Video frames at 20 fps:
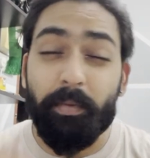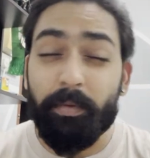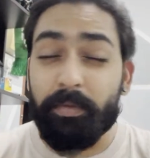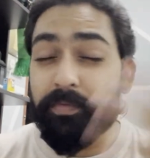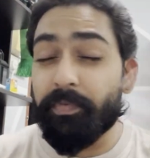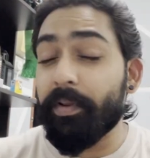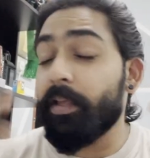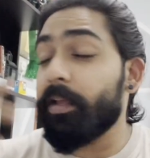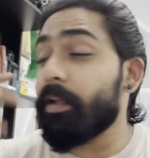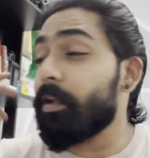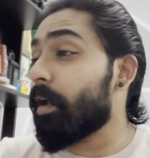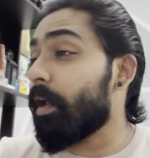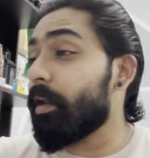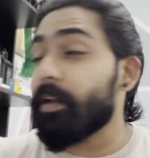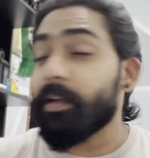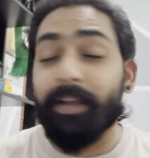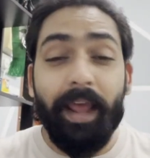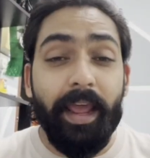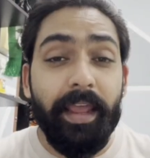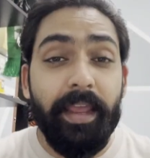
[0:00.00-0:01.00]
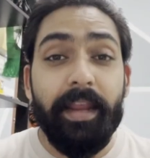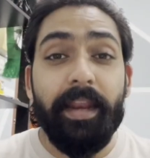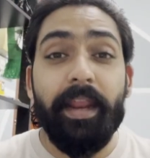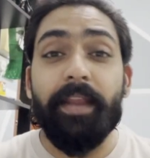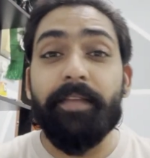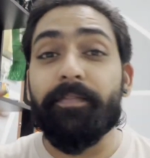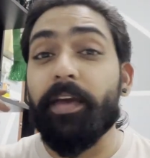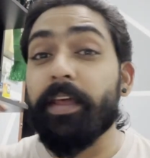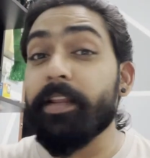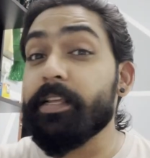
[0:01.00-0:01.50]
I was feeling kind of tired
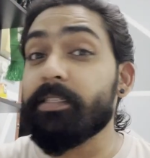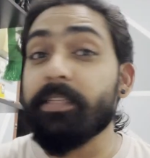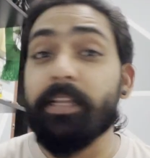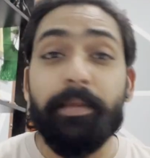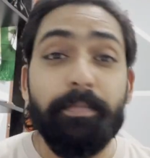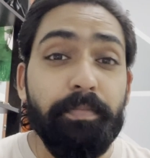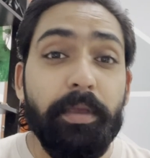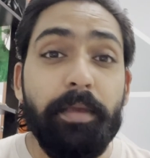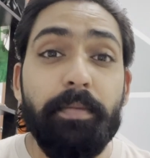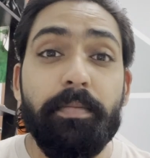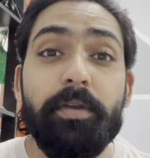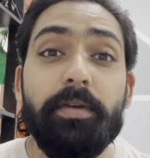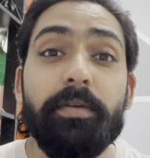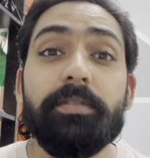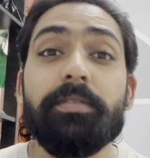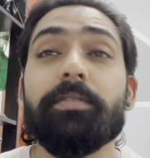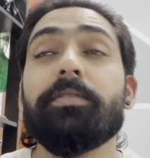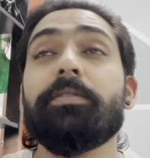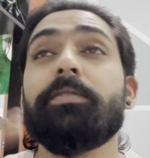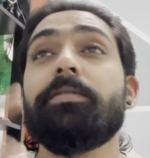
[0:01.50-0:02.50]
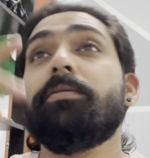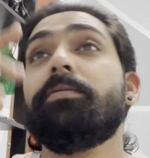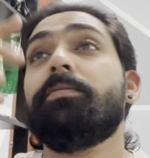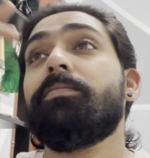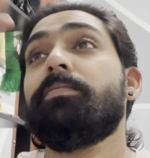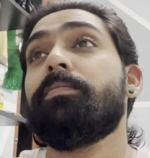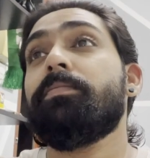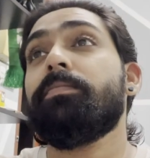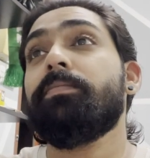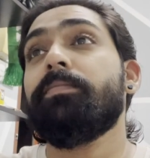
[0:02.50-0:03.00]
and very sleepy because
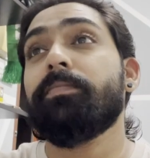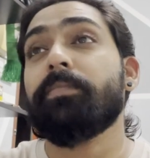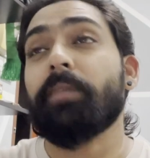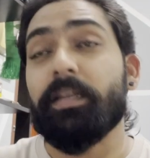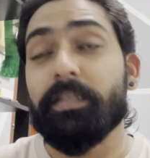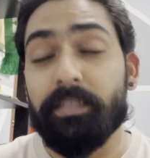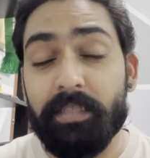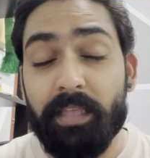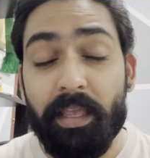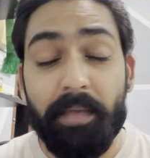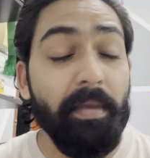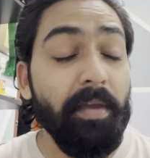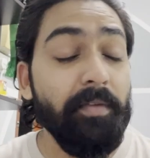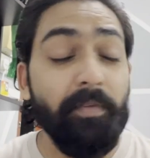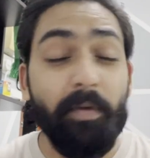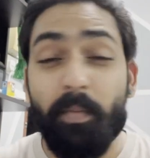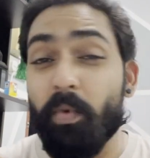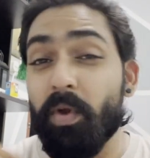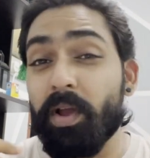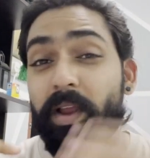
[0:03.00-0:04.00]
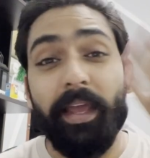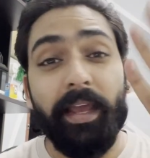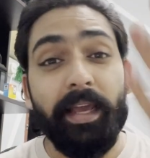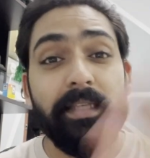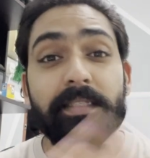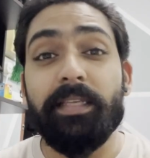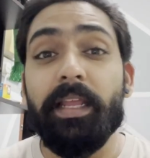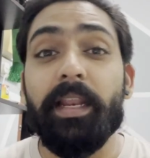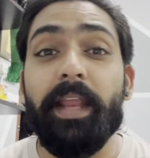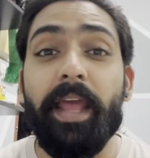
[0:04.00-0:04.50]
I just came back from work, like I
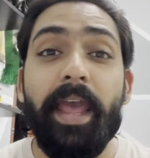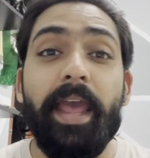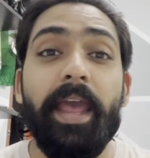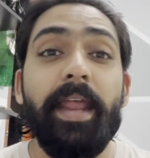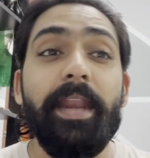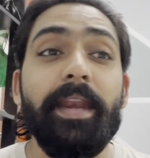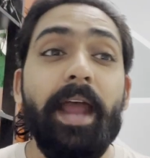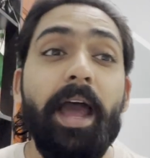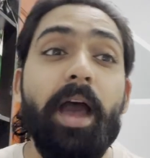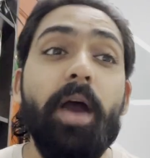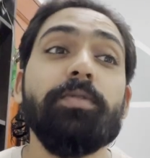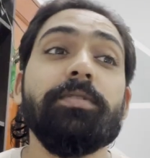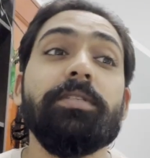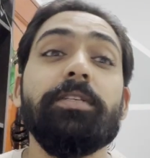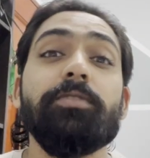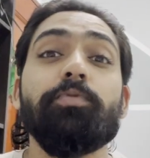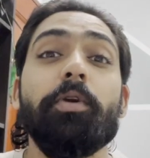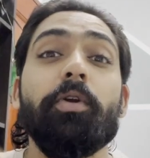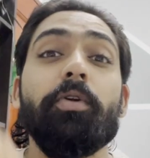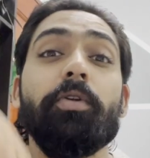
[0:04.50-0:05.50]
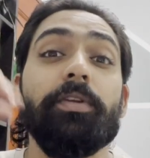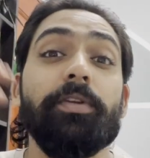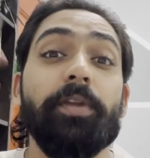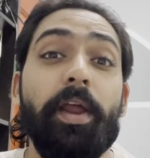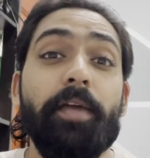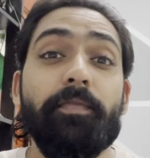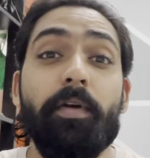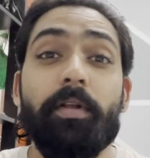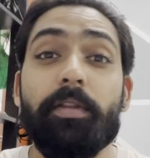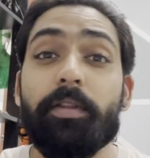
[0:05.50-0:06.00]
said, and now since we're going to
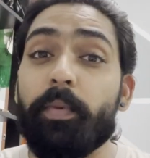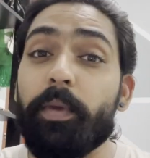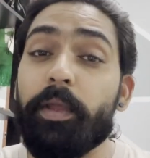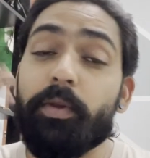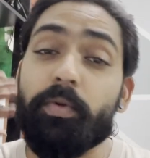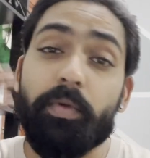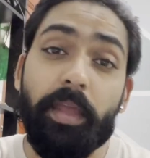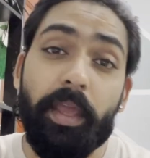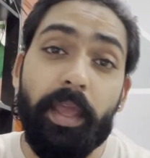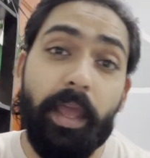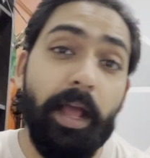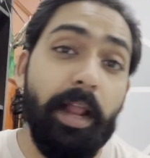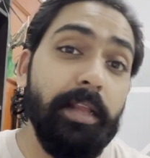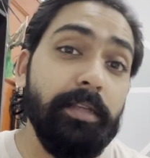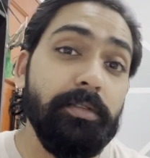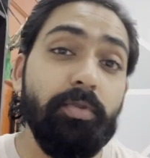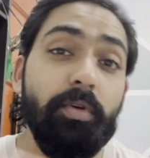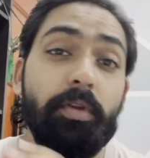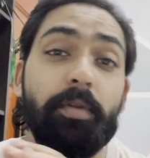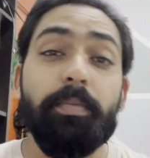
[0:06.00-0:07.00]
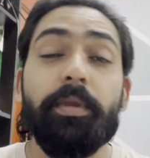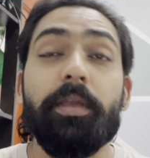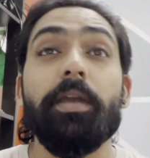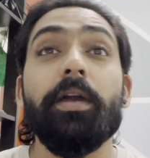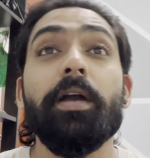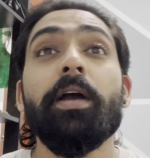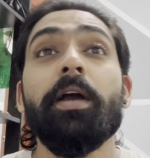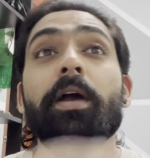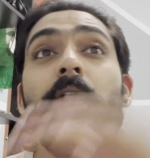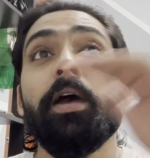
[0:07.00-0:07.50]
drive all the way to KL, it's going to be
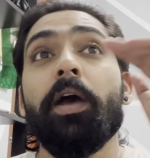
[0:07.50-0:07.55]
a